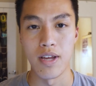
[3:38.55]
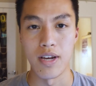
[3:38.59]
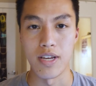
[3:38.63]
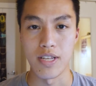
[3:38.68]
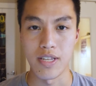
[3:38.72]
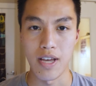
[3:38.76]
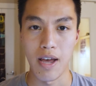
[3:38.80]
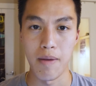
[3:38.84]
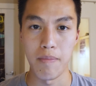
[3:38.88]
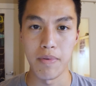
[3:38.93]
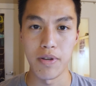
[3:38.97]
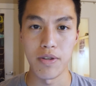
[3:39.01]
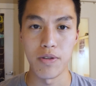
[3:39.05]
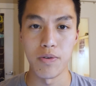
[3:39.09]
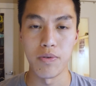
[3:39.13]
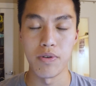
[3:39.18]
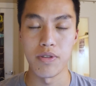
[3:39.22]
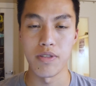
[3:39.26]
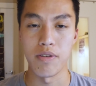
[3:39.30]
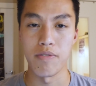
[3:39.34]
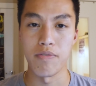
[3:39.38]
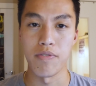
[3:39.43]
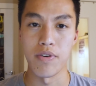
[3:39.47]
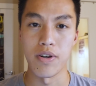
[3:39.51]
Assignment 2
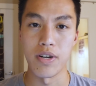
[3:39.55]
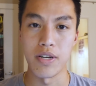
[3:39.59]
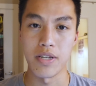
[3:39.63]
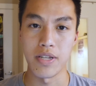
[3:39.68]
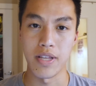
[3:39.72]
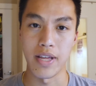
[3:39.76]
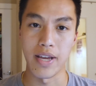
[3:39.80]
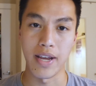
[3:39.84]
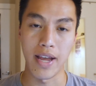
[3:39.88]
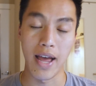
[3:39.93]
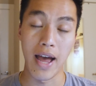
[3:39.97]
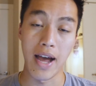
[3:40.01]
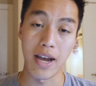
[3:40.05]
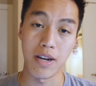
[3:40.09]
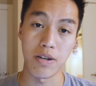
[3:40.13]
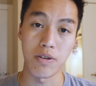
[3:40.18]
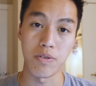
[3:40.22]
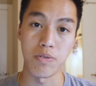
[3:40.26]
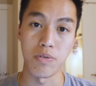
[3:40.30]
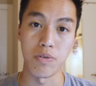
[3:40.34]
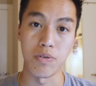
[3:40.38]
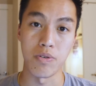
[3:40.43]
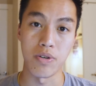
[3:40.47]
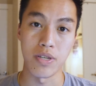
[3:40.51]
is the first like
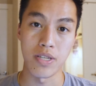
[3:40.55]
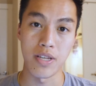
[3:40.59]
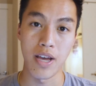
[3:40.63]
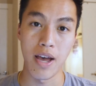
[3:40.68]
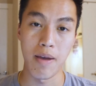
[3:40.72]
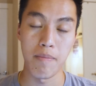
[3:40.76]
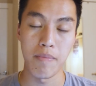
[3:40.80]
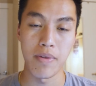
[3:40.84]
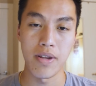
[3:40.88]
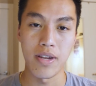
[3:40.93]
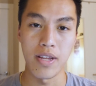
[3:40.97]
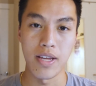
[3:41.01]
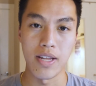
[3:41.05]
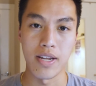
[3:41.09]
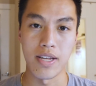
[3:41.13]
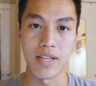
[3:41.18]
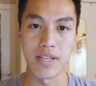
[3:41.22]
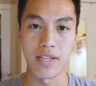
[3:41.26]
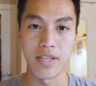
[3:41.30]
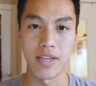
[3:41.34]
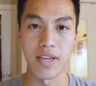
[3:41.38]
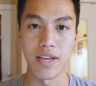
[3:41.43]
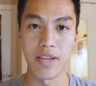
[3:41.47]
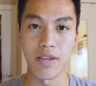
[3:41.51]
actual assignment and
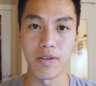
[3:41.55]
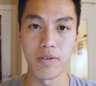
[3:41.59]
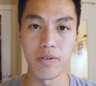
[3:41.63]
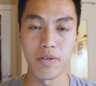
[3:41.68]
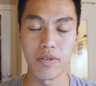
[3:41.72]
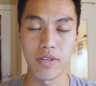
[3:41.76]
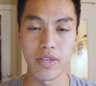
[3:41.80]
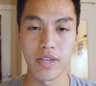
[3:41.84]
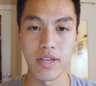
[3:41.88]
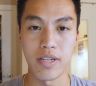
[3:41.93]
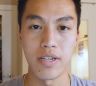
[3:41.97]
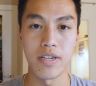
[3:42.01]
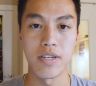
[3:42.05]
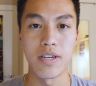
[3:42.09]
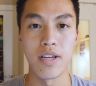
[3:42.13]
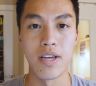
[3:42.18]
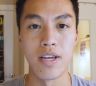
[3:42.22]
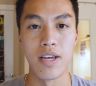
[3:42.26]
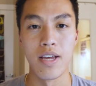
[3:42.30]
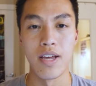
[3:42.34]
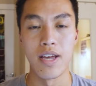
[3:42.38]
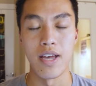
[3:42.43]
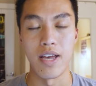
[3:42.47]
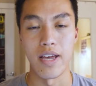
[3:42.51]
it's Git usage
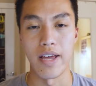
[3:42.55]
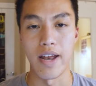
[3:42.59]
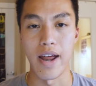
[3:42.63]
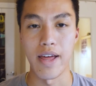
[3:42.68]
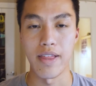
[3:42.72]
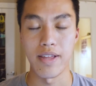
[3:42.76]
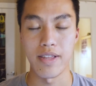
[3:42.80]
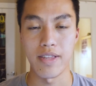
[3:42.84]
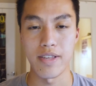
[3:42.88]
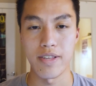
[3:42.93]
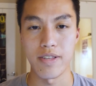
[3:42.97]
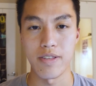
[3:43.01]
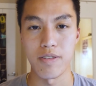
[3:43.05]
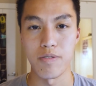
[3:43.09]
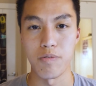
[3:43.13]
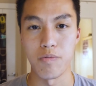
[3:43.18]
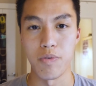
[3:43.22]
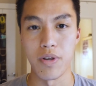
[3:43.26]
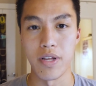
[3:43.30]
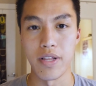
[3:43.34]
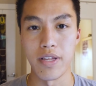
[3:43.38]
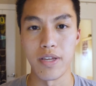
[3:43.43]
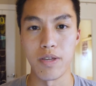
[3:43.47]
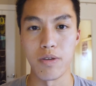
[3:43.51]
and I think this is
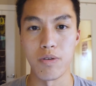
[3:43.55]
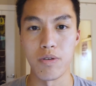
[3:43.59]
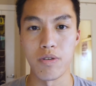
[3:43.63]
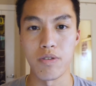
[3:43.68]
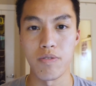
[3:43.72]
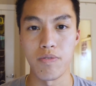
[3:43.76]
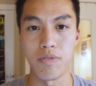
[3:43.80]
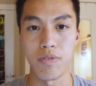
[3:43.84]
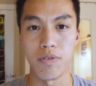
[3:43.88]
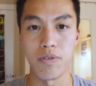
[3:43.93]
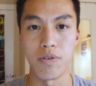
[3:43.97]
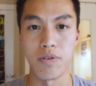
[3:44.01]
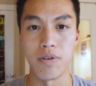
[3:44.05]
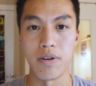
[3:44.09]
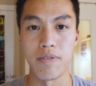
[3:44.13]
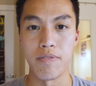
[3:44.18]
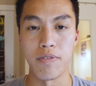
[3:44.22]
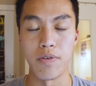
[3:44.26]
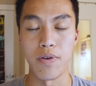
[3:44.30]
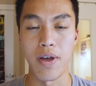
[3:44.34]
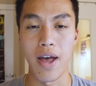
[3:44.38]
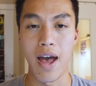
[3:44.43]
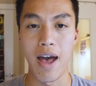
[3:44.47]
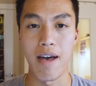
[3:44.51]
really useful
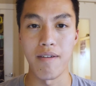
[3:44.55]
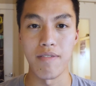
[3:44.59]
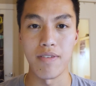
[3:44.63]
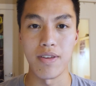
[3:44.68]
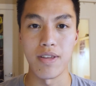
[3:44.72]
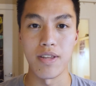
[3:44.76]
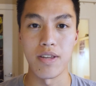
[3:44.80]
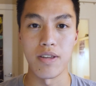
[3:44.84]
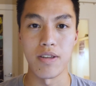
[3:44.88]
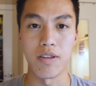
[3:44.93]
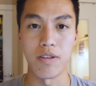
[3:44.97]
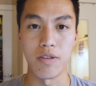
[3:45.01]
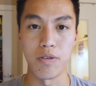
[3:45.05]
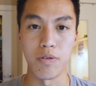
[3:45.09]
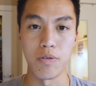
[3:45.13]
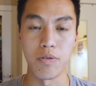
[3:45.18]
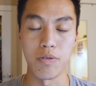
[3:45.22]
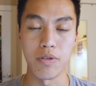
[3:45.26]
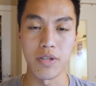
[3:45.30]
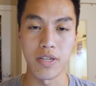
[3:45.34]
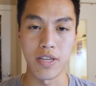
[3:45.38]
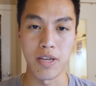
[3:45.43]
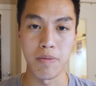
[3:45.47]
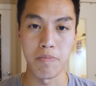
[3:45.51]
if you haven't
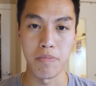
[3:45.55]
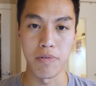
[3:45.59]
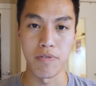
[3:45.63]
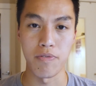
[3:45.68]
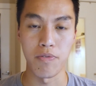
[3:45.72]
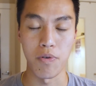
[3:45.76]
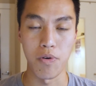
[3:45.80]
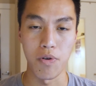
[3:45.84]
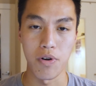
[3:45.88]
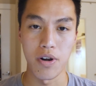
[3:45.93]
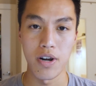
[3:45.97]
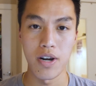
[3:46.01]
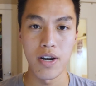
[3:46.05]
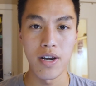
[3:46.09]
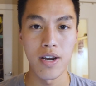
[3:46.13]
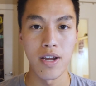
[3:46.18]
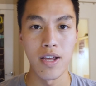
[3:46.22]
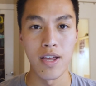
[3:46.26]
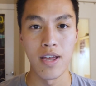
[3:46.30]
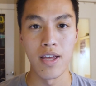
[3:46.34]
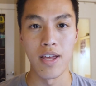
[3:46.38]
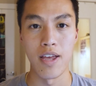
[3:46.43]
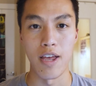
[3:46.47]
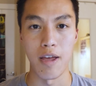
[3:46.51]
used Git
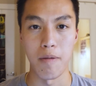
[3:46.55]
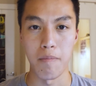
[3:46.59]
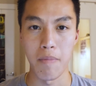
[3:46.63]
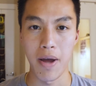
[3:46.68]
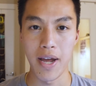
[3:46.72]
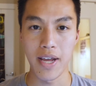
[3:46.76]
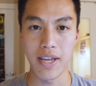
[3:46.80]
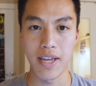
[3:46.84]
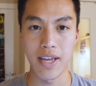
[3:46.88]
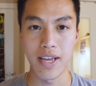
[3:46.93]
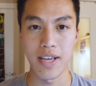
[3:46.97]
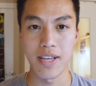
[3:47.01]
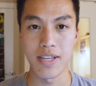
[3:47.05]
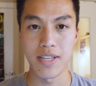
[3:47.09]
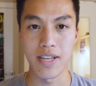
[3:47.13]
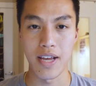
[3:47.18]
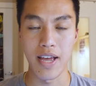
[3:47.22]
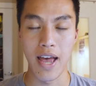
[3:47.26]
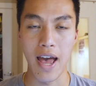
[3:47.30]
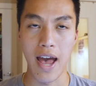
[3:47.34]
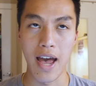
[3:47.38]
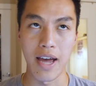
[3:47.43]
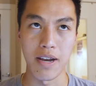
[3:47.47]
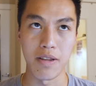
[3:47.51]
before. In my case,
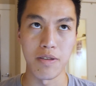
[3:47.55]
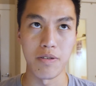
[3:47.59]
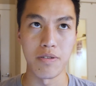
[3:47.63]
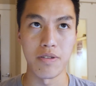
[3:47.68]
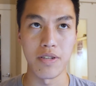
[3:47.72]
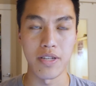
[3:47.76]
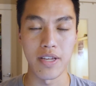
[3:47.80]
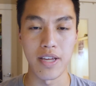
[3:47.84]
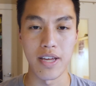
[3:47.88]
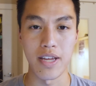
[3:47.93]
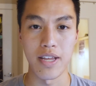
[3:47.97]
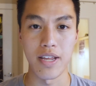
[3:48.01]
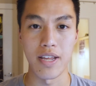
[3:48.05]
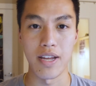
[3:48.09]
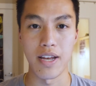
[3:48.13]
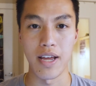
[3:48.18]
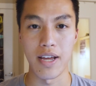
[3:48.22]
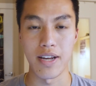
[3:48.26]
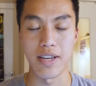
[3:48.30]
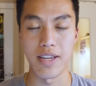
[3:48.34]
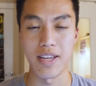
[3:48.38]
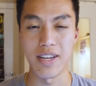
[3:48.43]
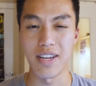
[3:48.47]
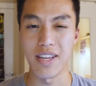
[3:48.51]
I had used Git and
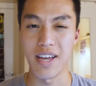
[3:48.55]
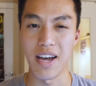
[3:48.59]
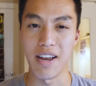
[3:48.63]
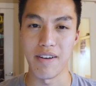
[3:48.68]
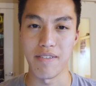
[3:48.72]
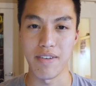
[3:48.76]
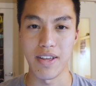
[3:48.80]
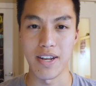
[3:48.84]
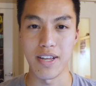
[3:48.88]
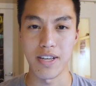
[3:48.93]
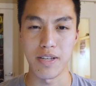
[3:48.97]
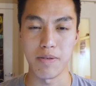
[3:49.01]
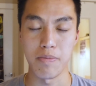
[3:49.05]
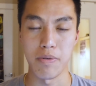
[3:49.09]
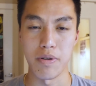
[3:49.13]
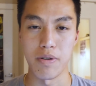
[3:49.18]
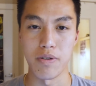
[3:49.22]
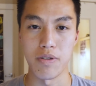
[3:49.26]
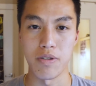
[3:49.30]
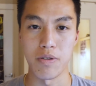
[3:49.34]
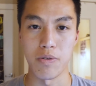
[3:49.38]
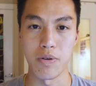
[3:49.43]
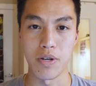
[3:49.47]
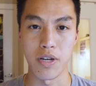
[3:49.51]
I did kind of get
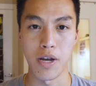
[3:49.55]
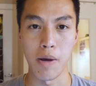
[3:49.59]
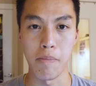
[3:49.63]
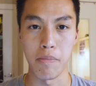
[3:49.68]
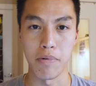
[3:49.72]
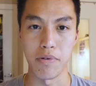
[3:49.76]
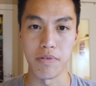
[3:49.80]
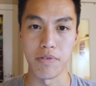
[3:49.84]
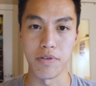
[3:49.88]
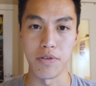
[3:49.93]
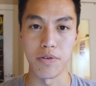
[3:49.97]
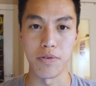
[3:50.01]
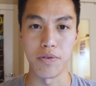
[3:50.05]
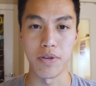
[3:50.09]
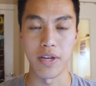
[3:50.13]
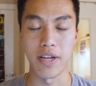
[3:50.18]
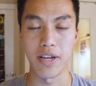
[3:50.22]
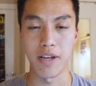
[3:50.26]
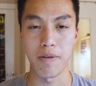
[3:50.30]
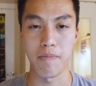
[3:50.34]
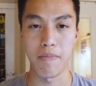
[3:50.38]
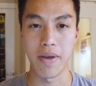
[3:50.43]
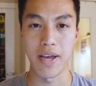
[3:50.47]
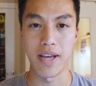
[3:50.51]
exposed to a couple of new
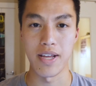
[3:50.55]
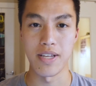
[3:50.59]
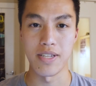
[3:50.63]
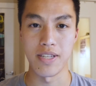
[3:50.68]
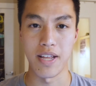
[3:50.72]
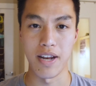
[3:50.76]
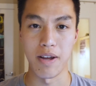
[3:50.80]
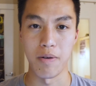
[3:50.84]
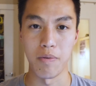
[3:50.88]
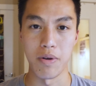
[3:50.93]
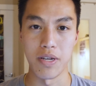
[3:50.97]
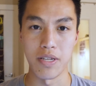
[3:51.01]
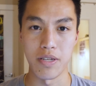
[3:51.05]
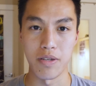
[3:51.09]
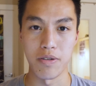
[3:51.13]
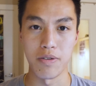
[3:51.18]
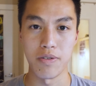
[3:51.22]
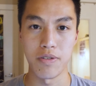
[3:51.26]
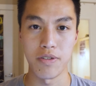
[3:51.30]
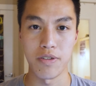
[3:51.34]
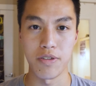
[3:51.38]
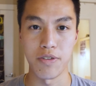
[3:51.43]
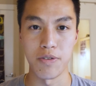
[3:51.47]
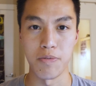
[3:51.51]
Git commands that I wasn't
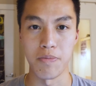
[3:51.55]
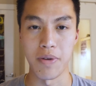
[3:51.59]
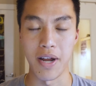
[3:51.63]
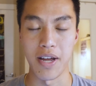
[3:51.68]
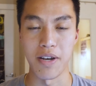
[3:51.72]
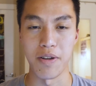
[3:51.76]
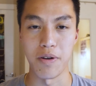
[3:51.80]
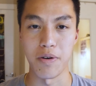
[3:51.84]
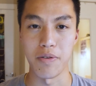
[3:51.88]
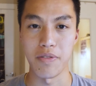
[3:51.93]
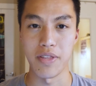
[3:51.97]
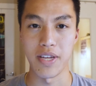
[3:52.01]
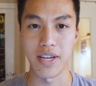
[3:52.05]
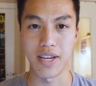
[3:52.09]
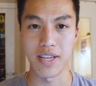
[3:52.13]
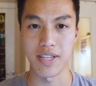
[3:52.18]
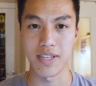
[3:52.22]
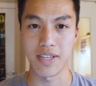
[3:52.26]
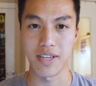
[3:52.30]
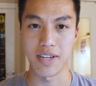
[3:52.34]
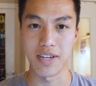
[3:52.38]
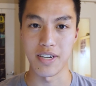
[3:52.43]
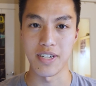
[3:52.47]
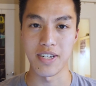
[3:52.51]
used to, but I don't think
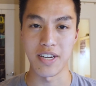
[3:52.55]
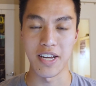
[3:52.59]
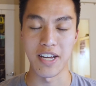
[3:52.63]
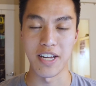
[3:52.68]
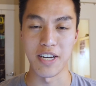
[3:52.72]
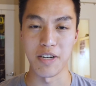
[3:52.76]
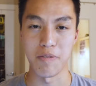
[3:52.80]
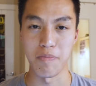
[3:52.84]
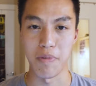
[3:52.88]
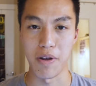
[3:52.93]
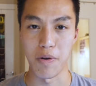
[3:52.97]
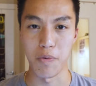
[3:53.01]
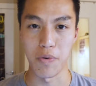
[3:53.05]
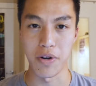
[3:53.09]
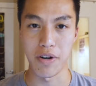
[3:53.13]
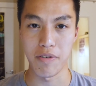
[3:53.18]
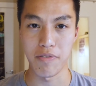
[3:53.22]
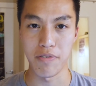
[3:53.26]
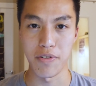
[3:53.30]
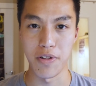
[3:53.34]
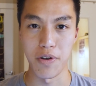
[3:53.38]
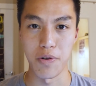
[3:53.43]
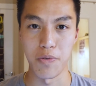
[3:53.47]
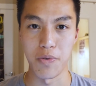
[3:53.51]
it's going to change my
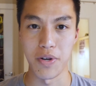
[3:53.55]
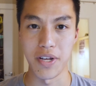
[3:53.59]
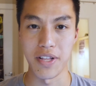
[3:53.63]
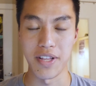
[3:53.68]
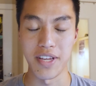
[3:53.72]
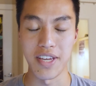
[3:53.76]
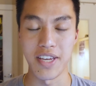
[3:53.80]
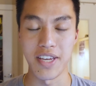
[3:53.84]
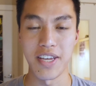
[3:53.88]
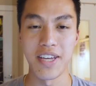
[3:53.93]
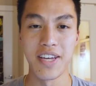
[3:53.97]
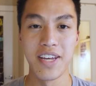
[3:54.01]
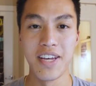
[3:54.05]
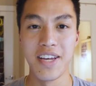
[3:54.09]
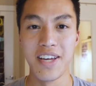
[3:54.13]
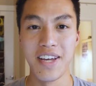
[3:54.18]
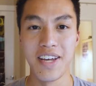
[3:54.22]
workflow really